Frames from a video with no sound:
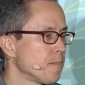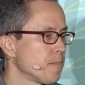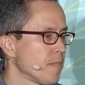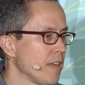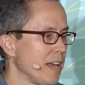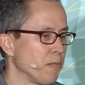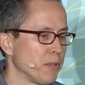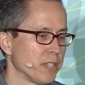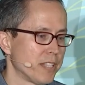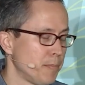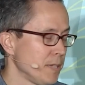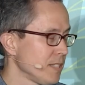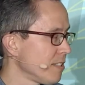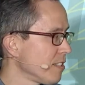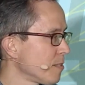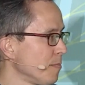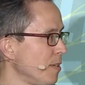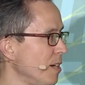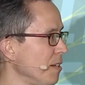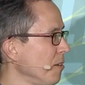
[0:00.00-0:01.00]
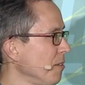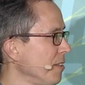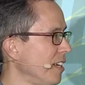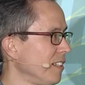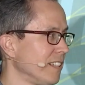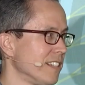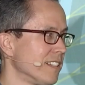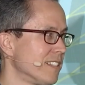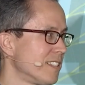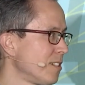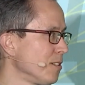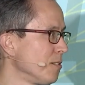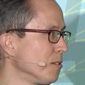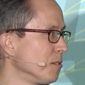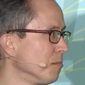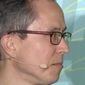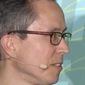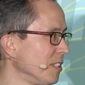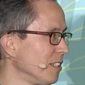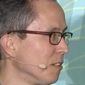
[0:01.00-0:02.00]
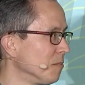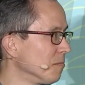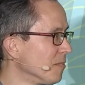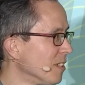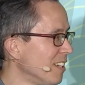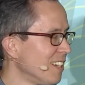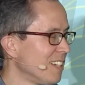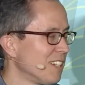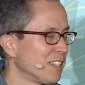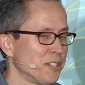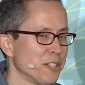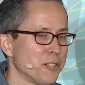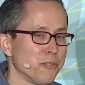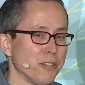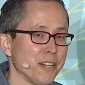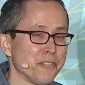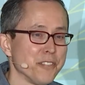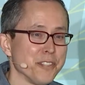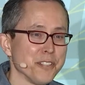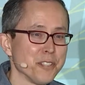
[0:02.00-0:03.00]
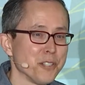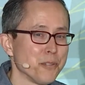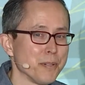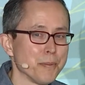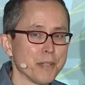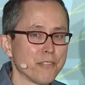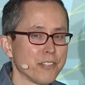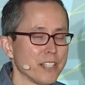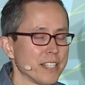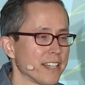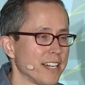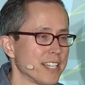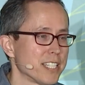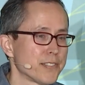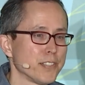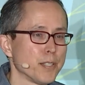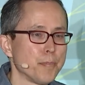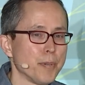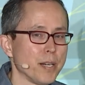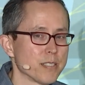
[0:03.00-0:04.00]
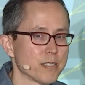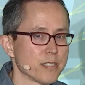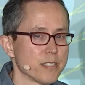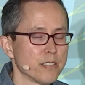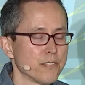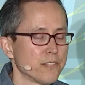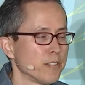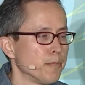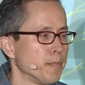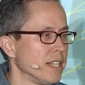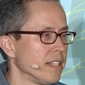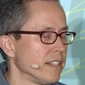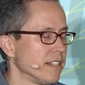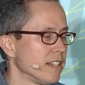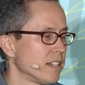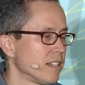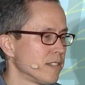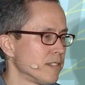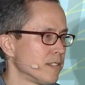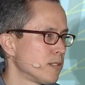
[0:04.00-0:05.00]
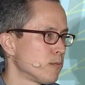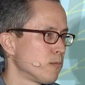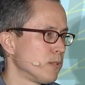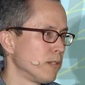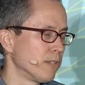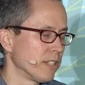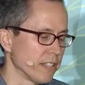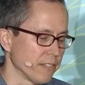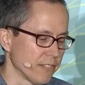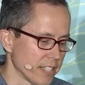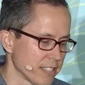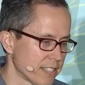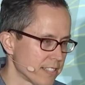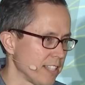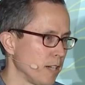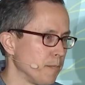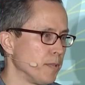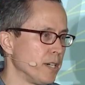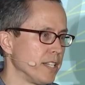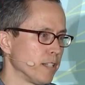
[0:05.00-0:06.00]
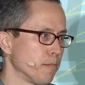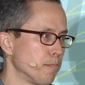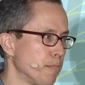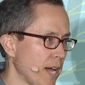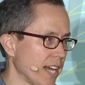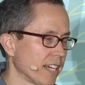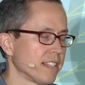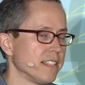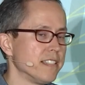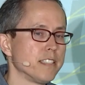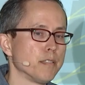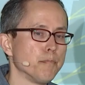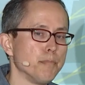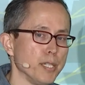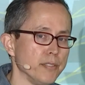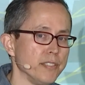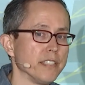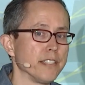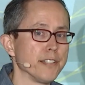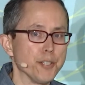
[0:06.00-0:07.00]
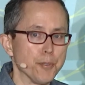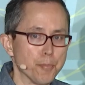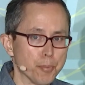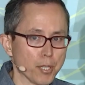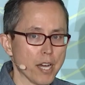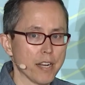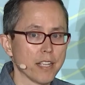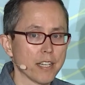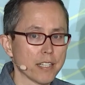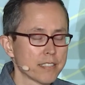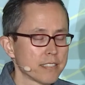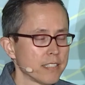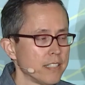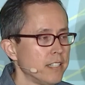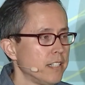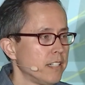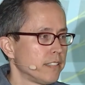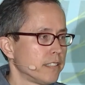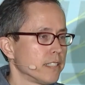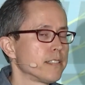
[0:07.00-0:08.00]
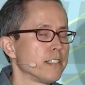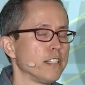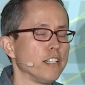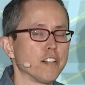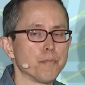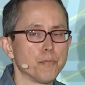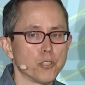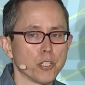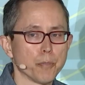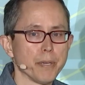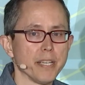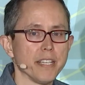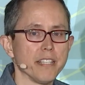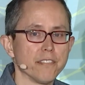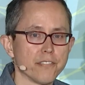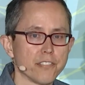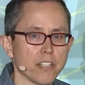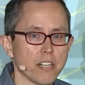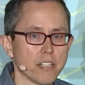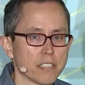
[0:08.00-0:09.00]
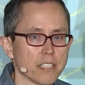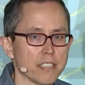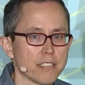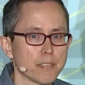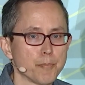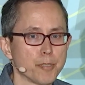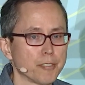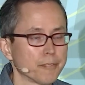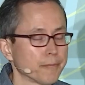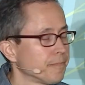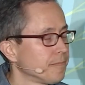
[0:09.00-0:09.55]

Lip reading: And with the business model, that leads to good revenue. We've been free cash flow positive for many years. We reinvest that money back into building new product to solve more pain for our customer.